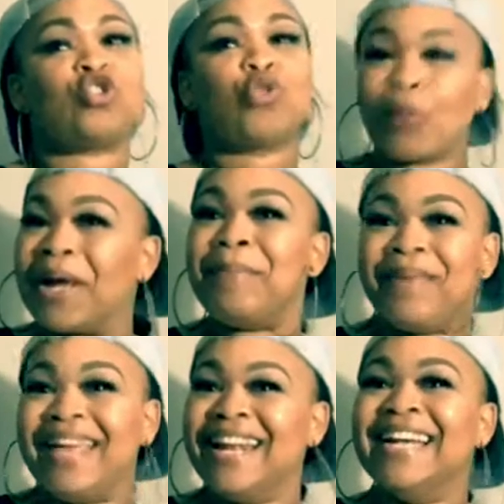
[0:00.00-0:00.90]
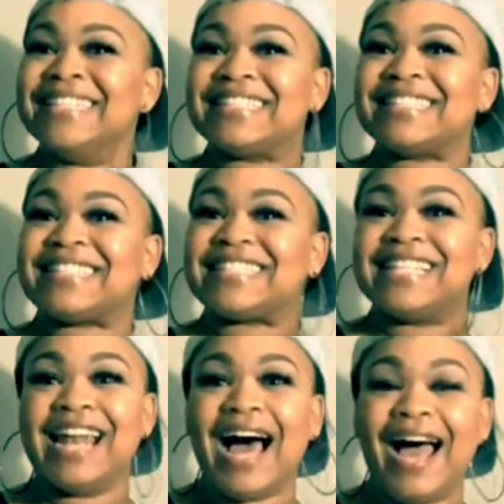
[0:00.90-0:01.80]
3 minutes,
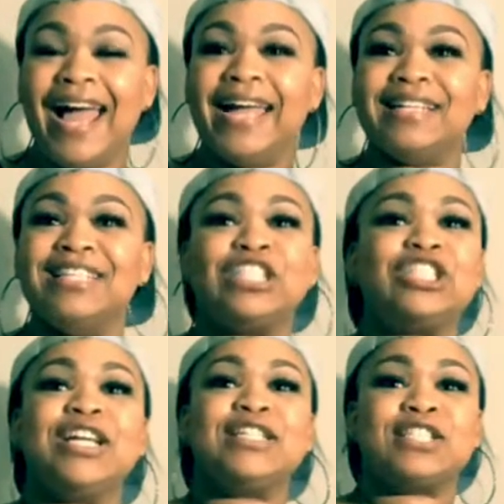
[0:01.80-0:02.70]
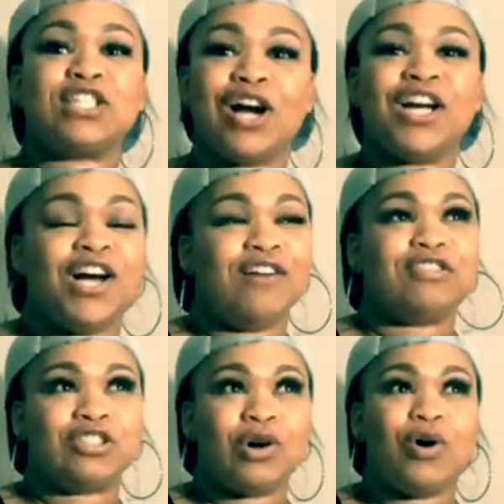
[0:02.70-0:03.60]
like, the shit started off
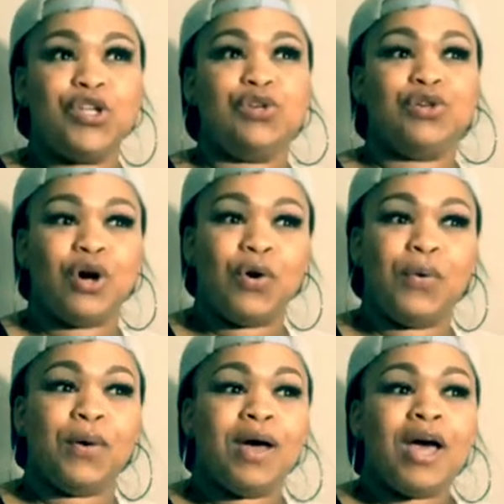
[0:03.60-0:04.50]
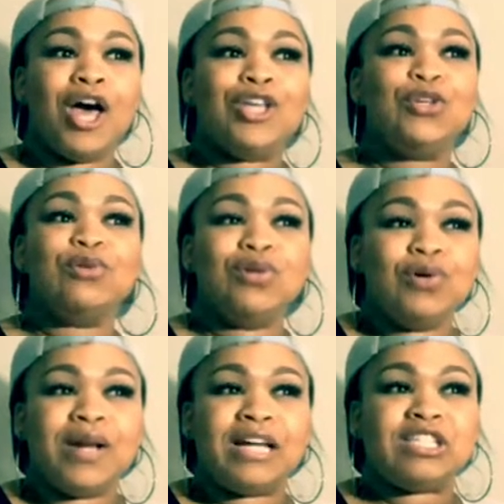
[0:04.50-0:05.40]
strong. You knew
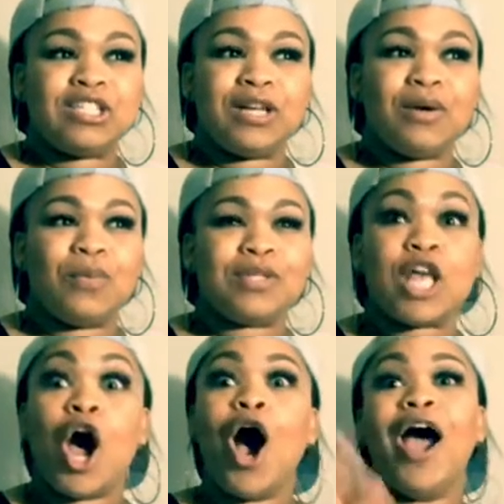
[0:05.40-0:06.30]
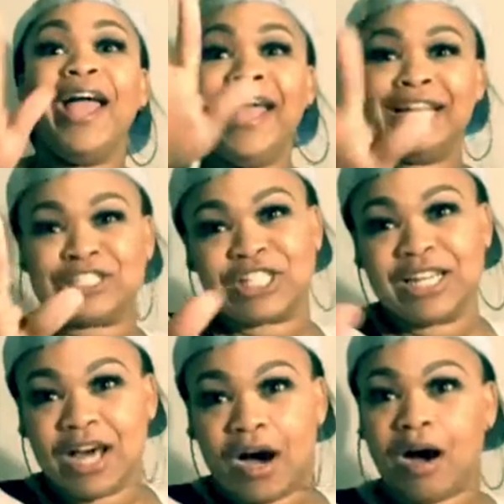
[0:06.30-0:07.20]
that shit was
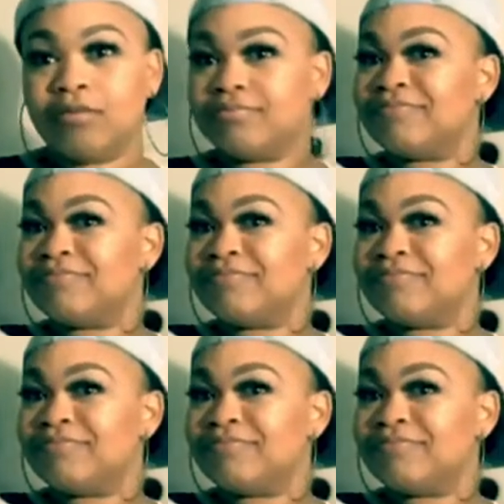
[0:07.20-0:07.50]
Angela